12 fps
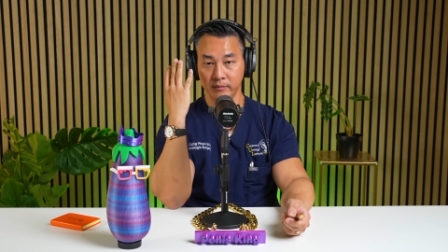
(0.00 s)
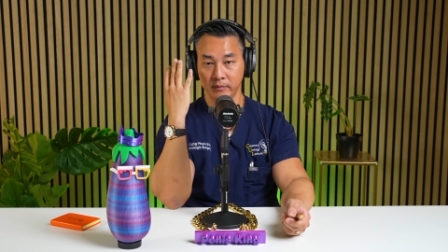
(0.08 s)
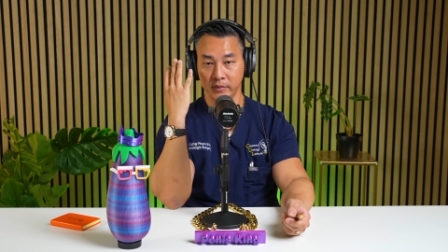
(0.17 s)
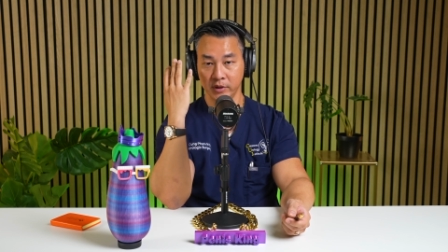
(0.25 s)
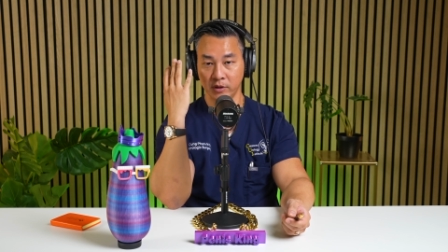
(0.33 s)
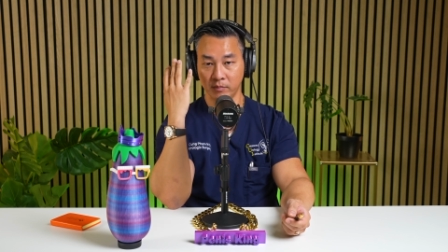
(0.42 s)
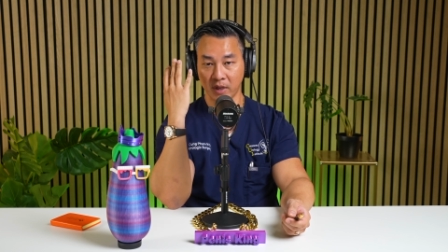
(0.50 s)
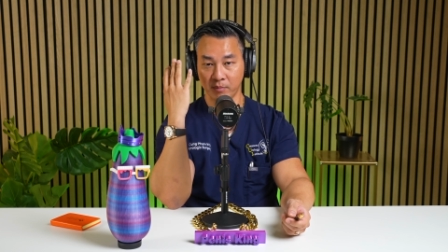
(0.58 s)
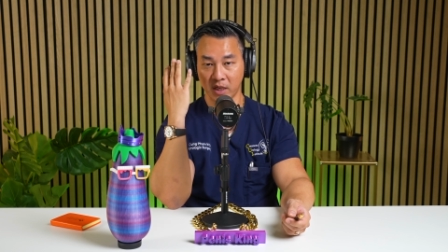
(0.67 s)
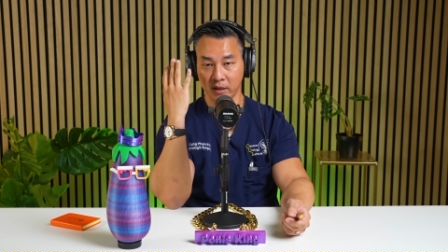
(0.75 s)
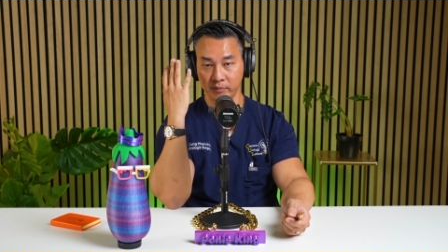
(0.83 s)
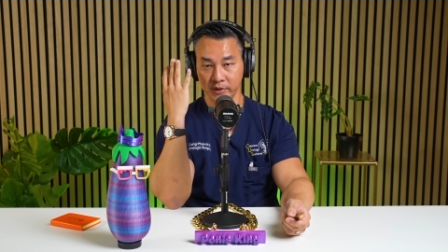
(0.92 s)
you know, my
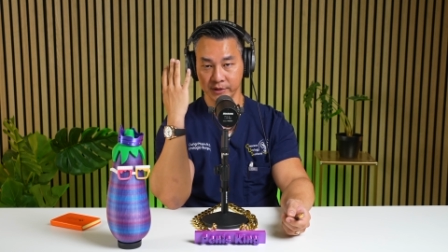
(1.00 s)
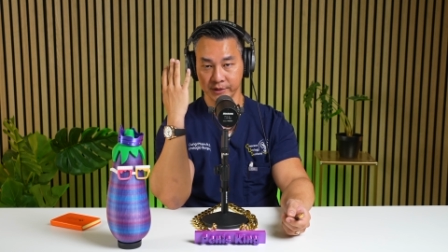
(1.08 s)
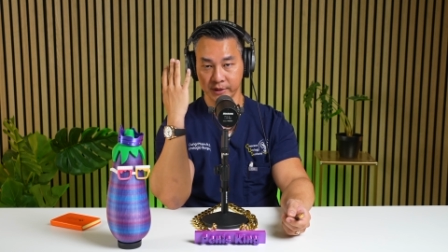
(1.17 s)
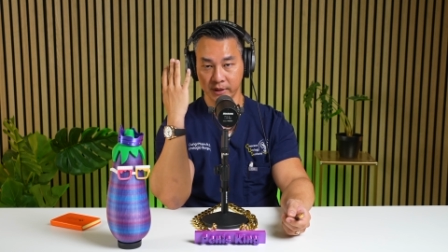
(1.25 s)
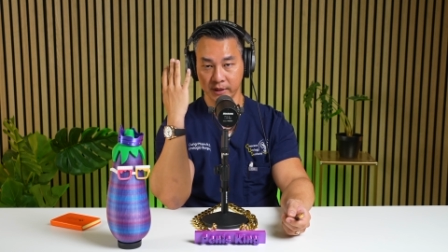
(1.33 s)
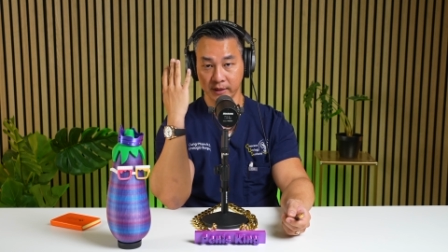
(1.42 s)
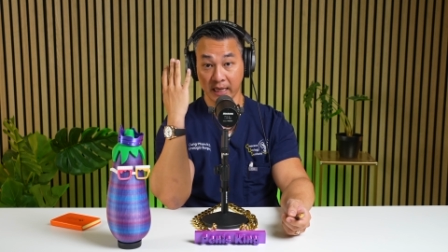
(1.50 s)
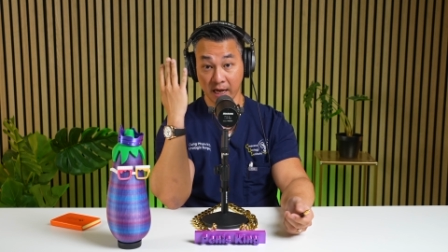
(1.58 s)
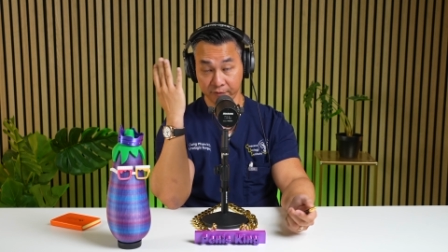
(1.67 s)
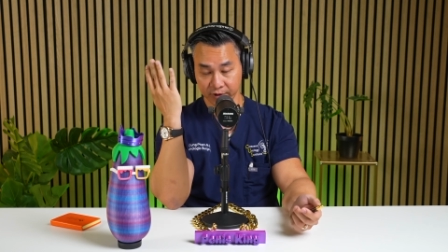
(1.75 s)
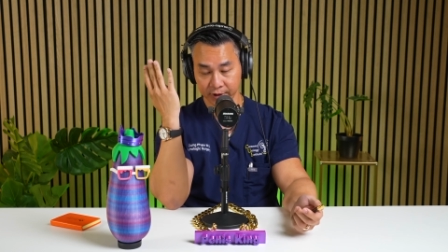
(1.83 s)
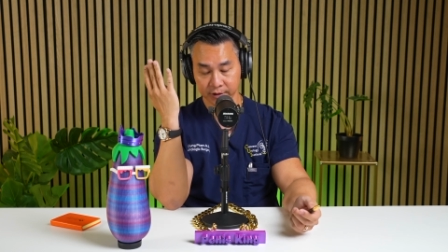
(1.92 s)
mom is a
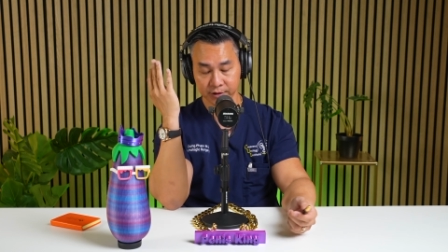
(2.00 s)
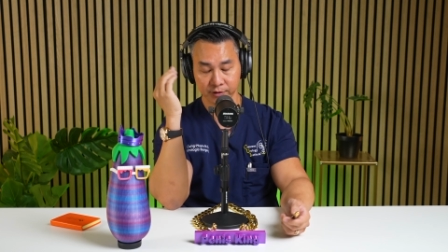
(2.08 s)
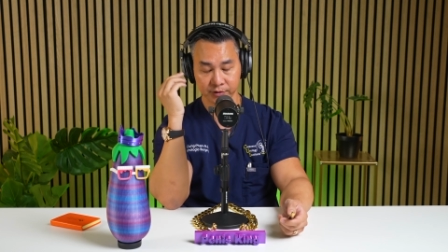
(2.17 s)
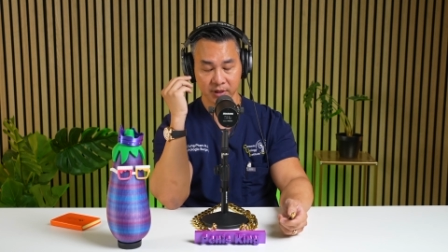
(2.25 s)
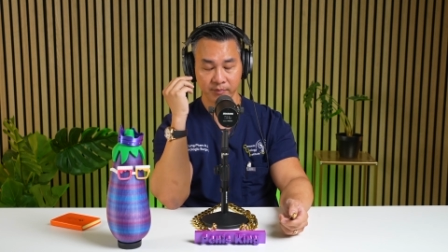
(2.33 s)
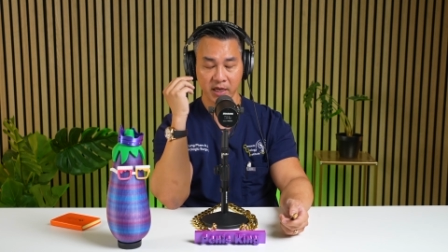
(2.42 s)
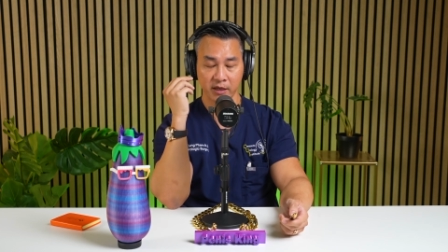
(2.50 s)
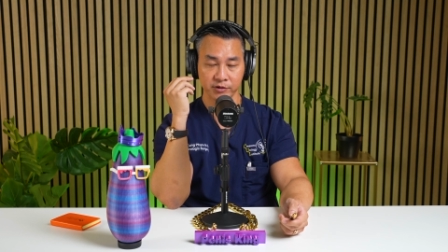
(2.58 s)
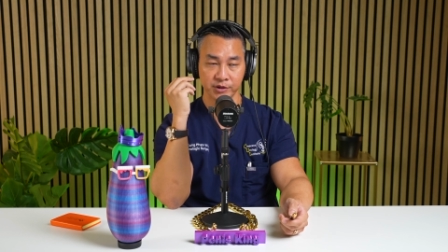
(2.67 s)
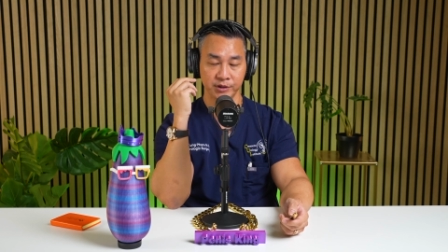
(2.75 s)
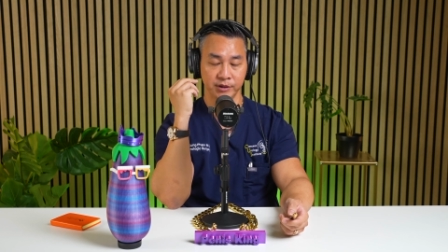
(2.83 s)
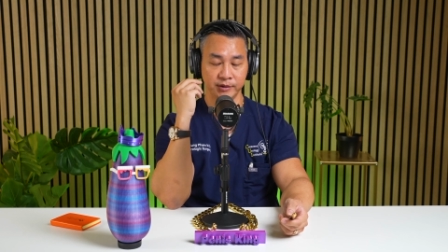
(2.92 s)
Catholic, so somehow
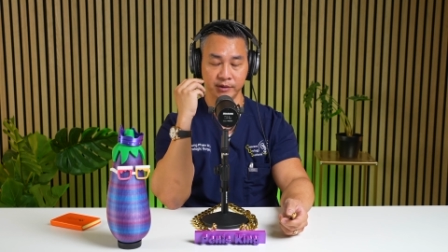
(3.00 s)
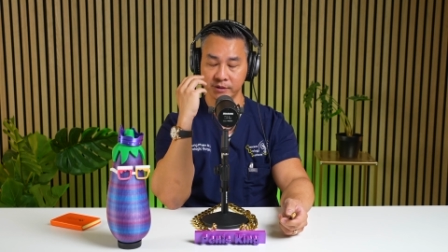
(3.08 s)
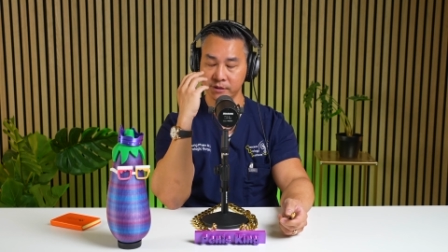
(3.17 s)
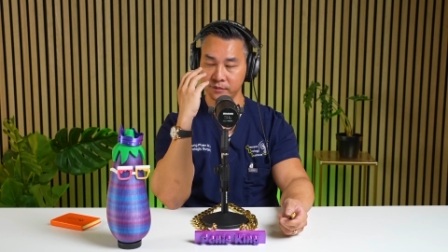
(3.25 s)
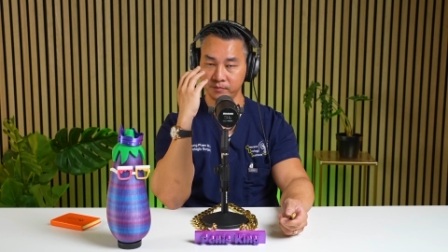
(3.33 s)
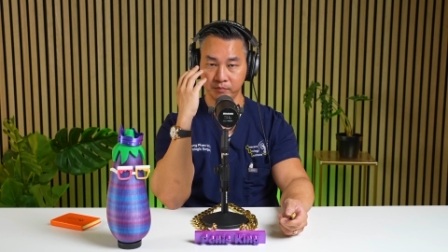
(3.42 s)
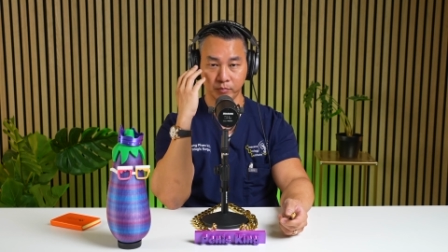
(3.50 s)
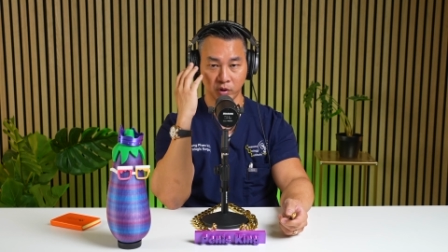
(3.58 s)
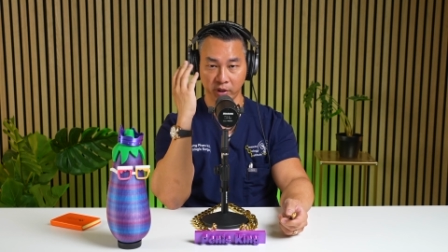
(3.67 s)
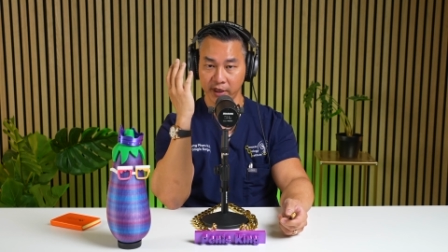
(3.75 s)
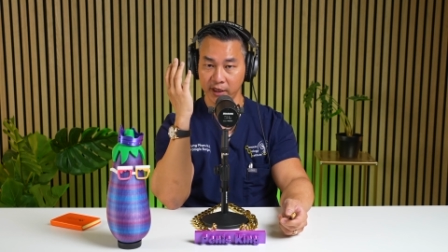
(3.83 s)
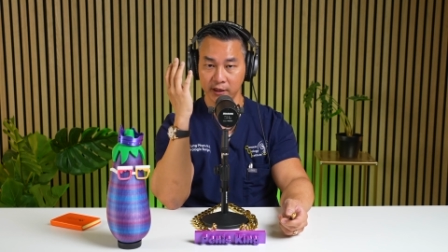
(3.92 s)
she just
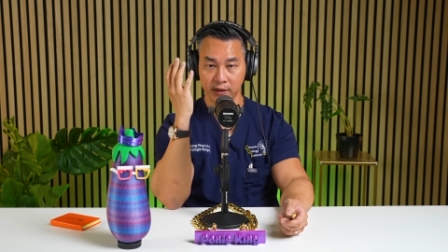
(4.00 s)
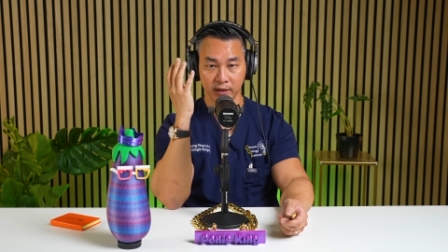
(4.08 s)
prayed,